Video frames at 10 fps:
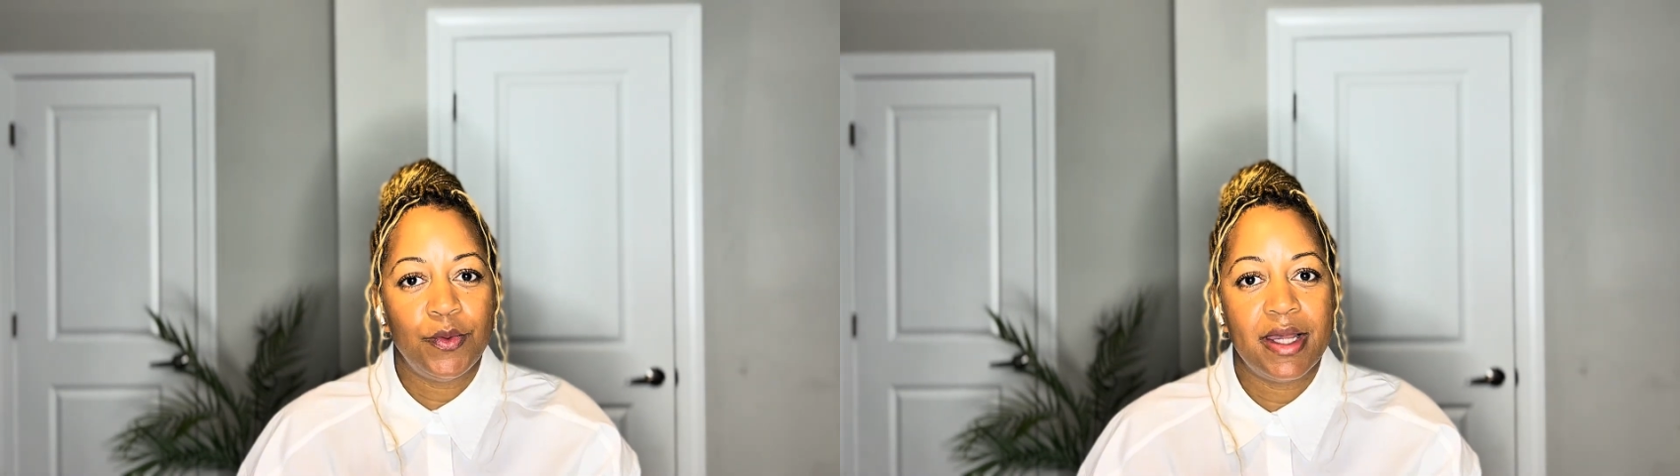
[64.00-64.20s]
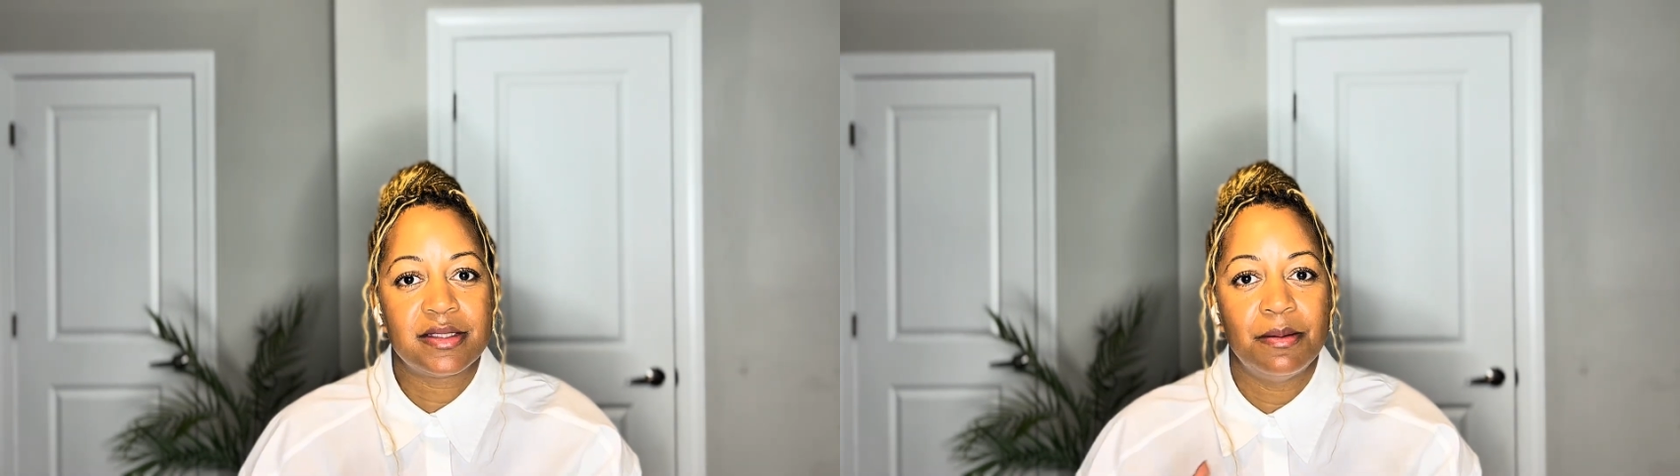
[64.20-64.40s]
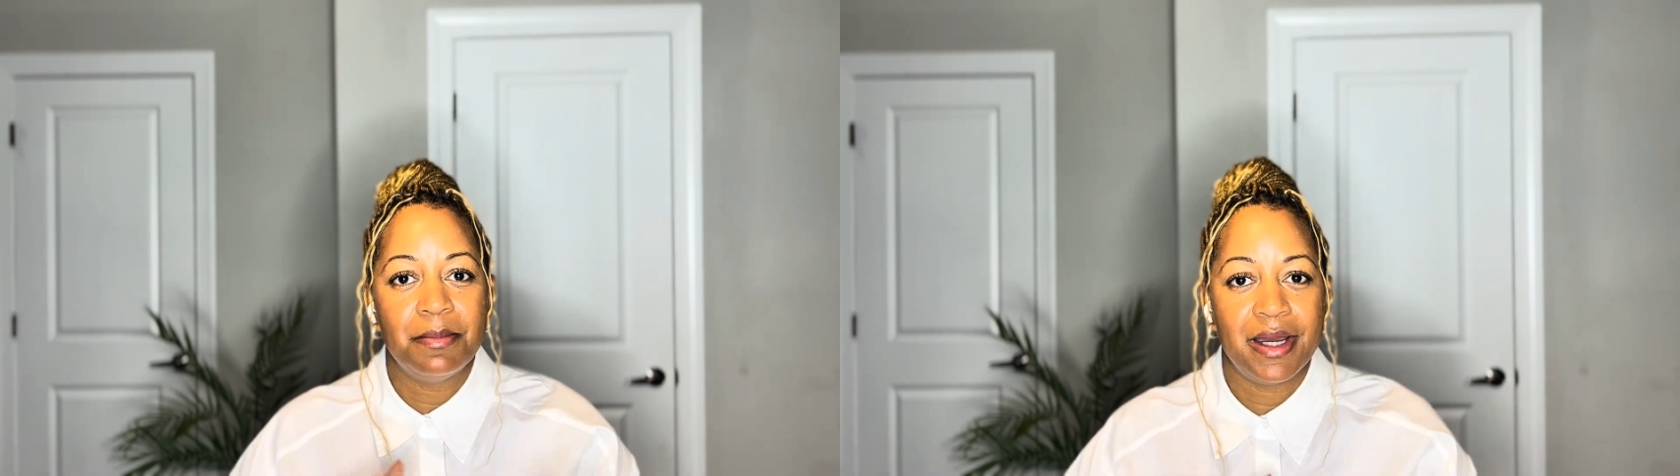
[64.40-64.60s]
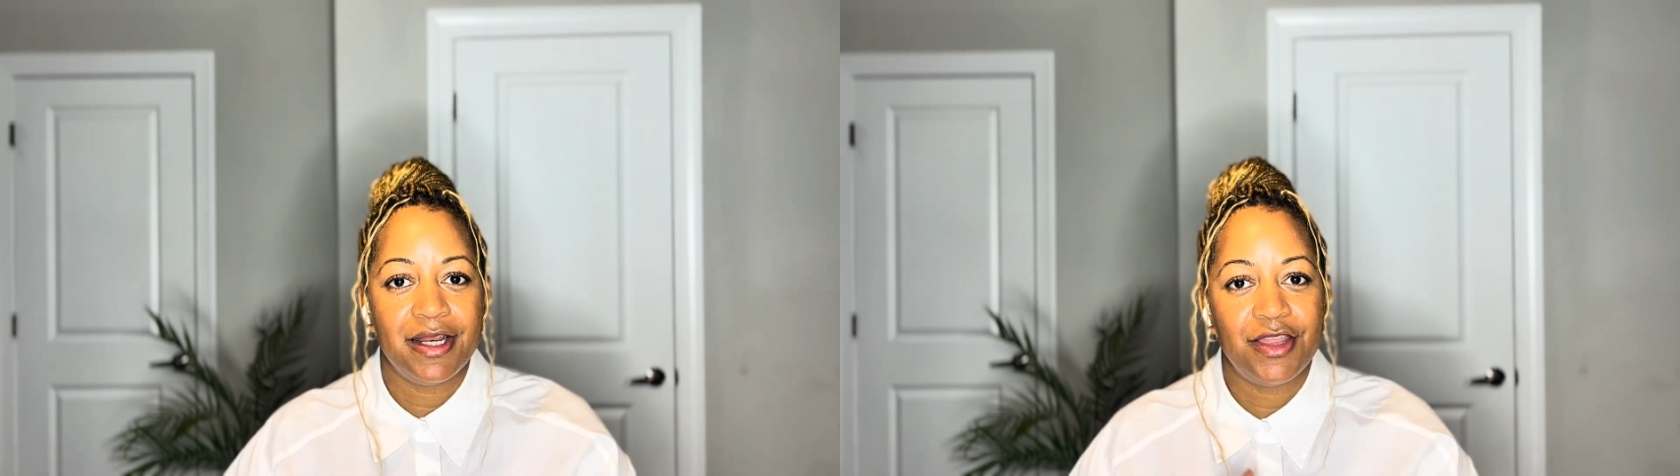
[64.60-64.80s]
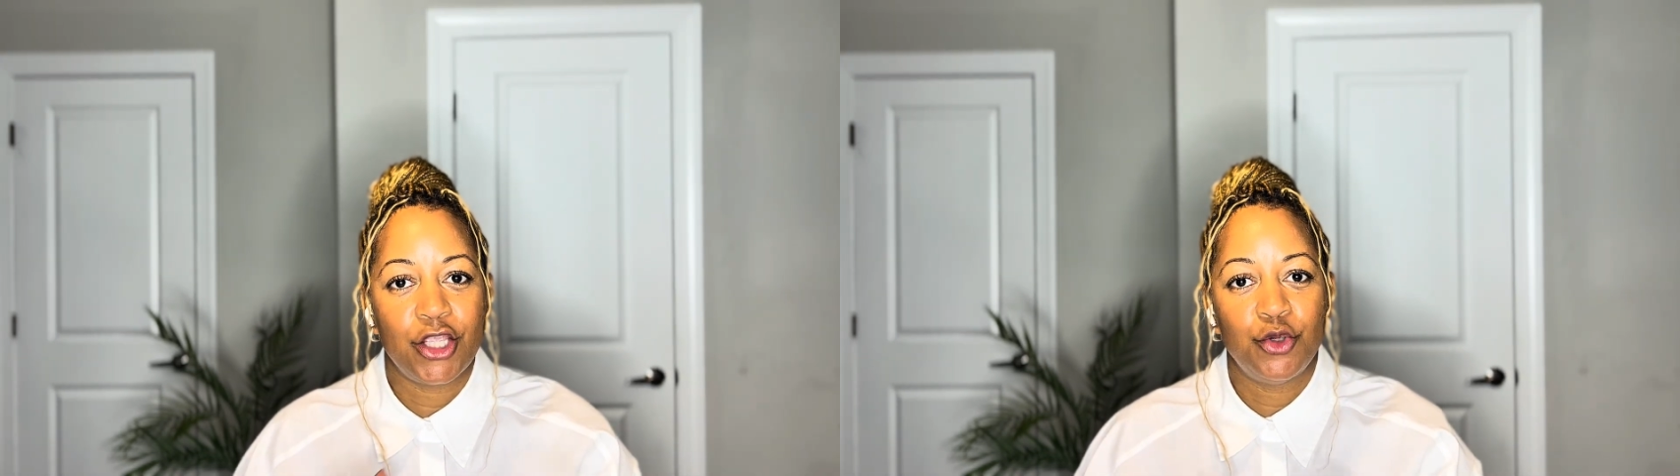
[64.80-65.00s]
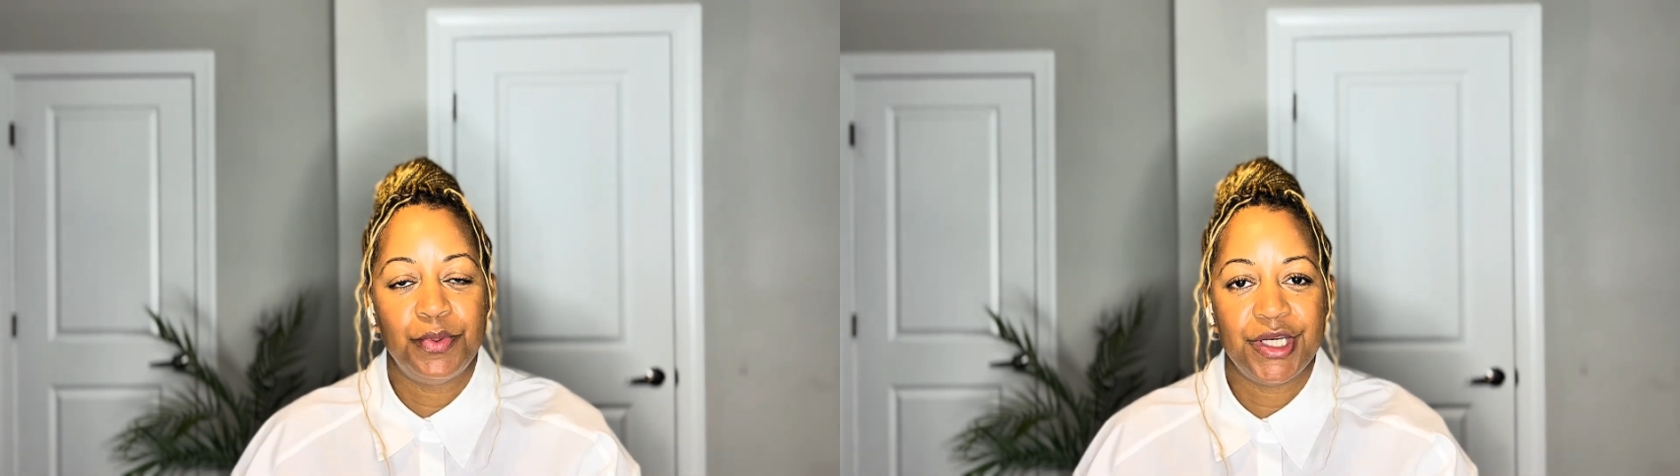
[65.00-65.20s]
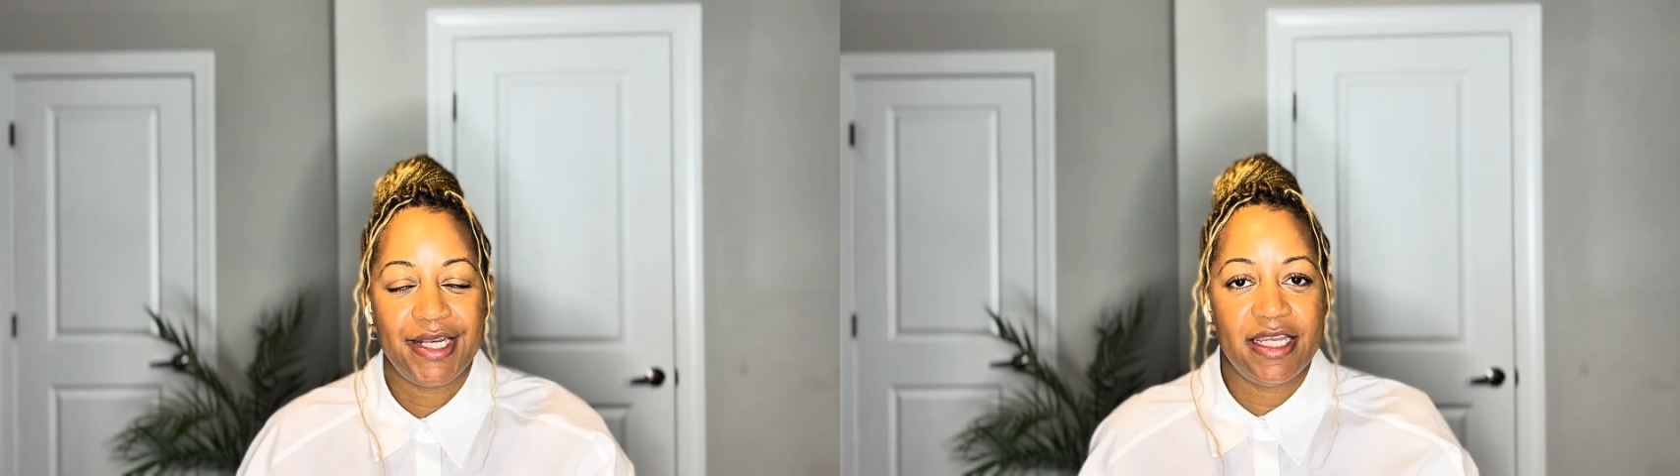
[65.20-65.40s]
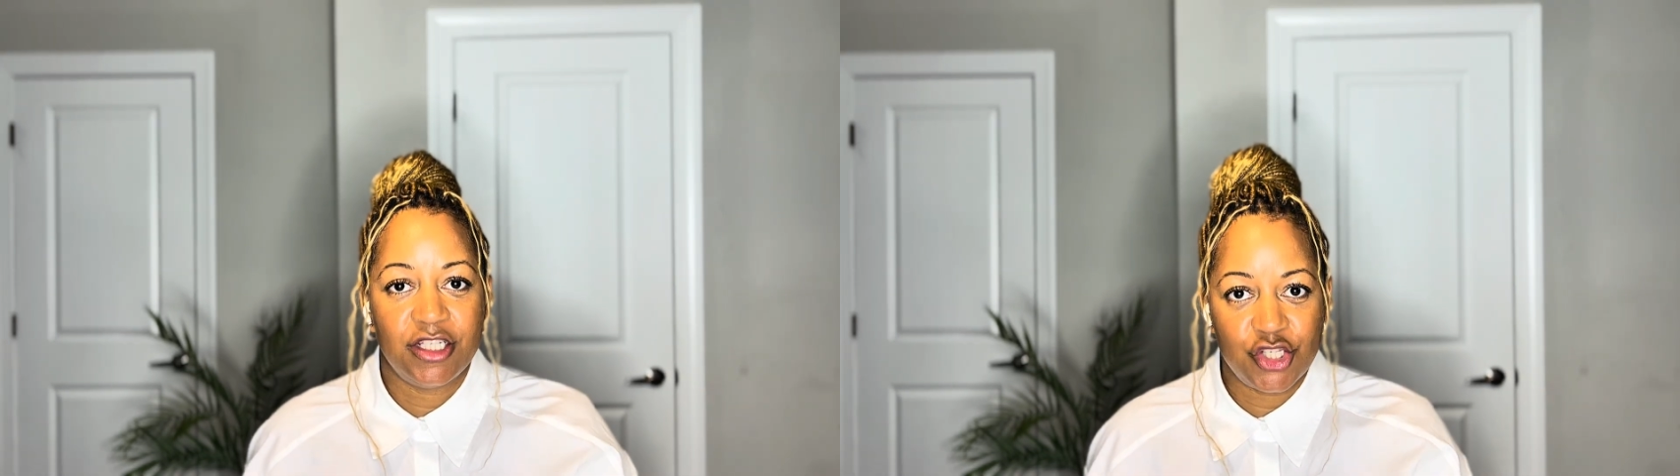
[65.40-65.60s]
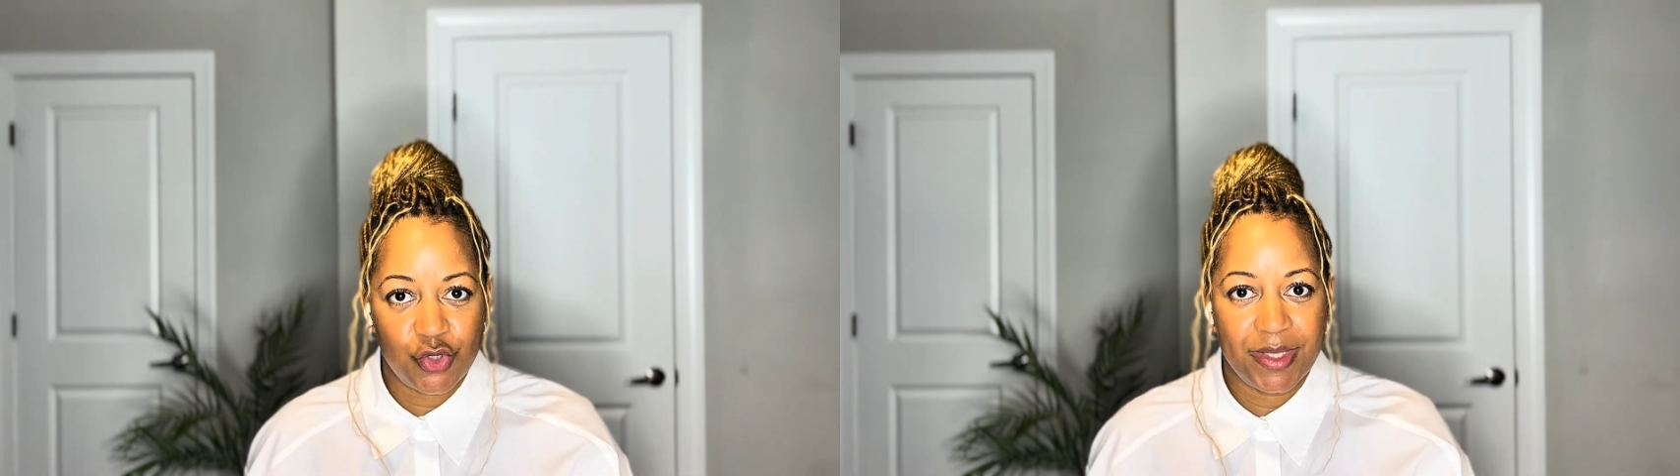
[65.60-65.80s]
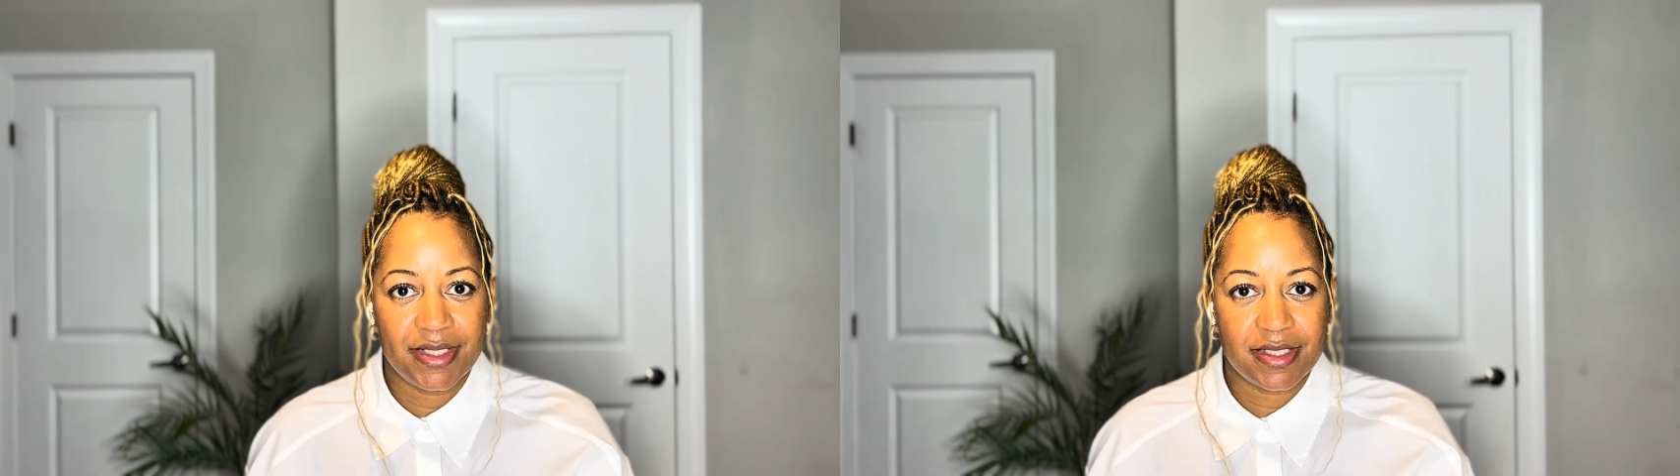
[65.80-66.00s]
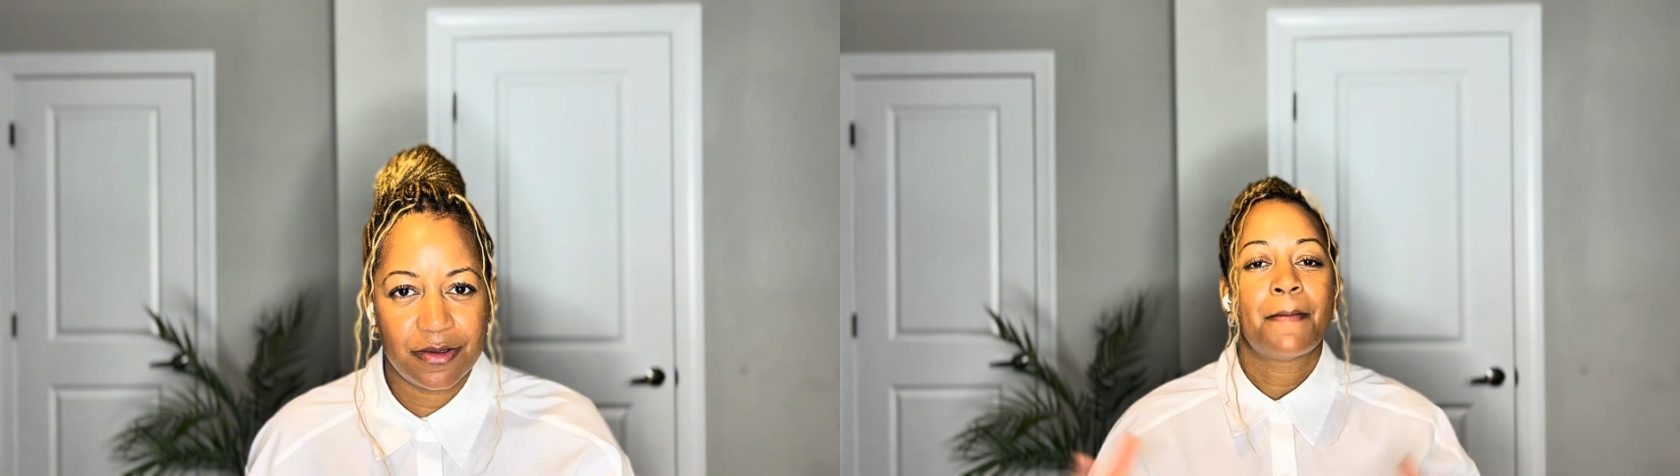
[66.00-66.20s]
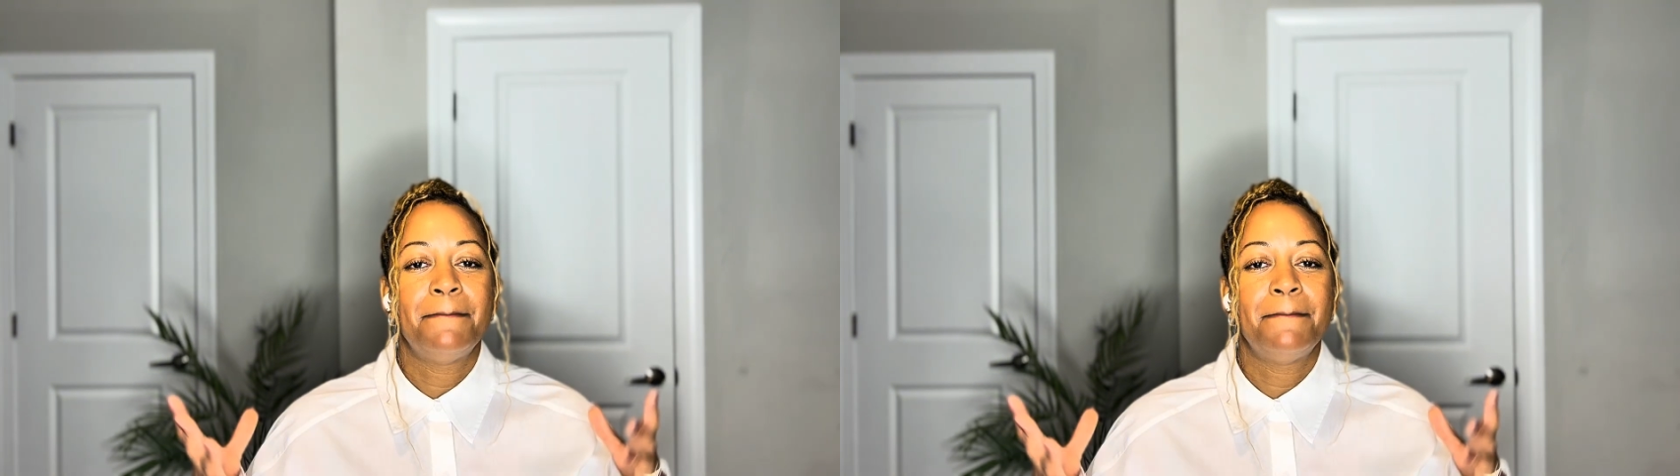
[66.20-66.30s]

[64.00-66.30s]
as the money that you put into it,